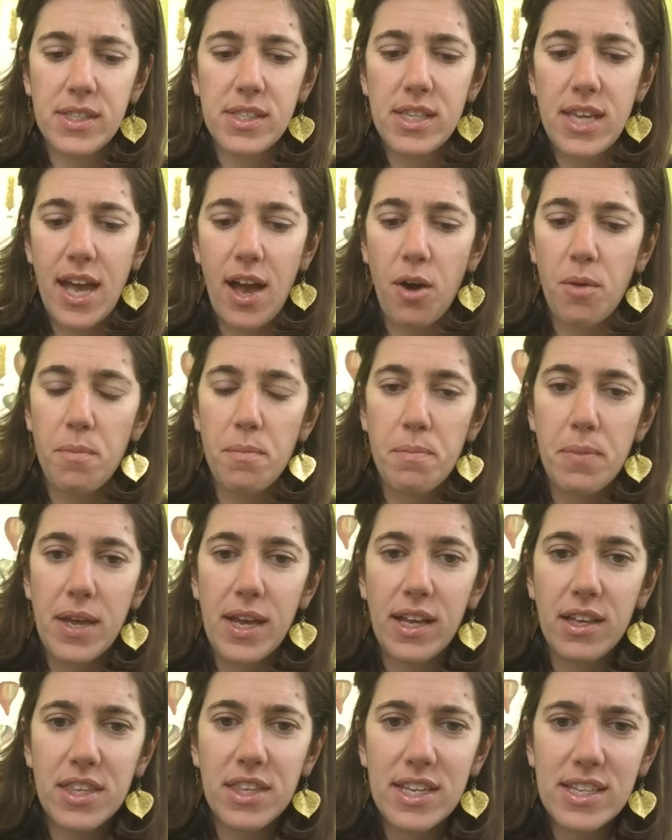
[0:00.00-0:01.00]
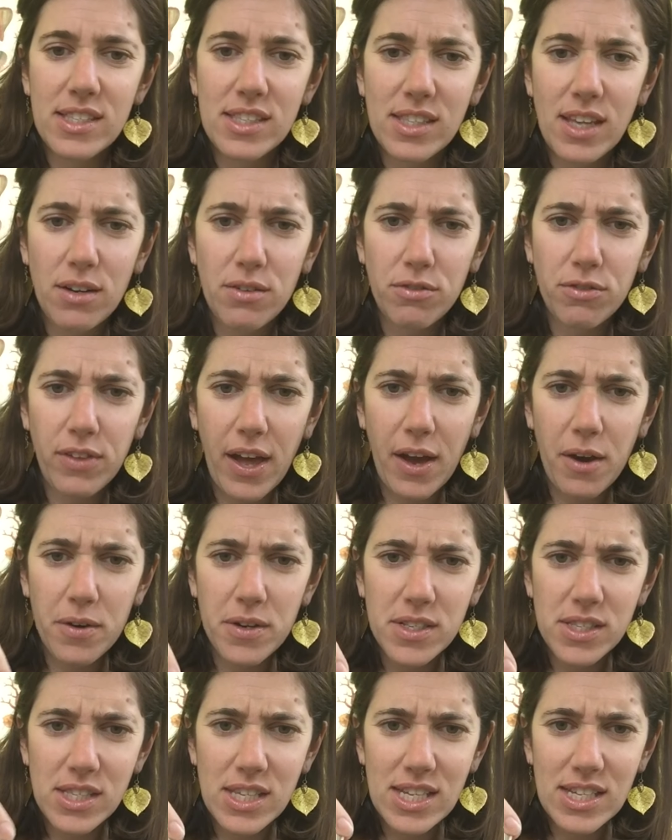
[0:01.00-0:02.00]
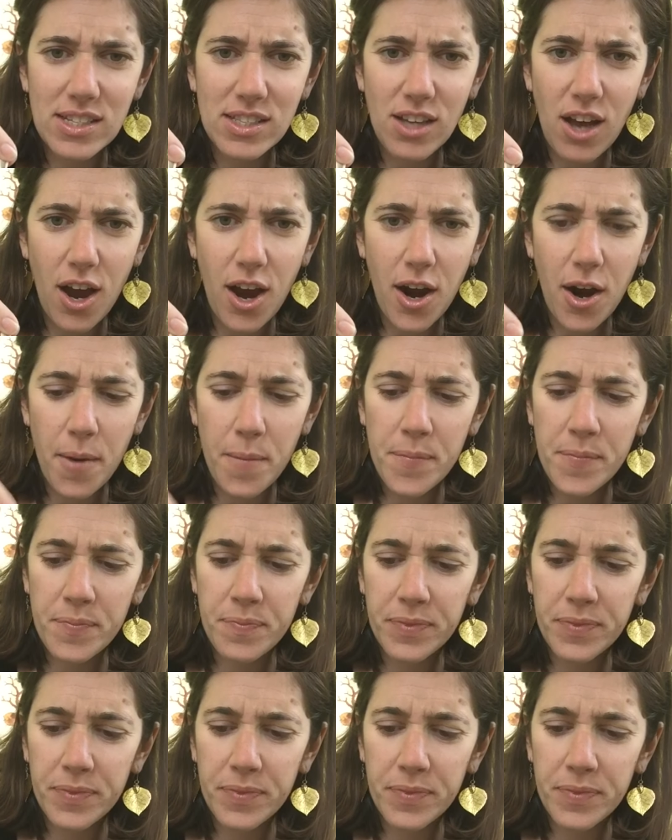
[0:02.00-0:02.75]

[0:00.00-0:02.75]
See how big these sunflower seeds are?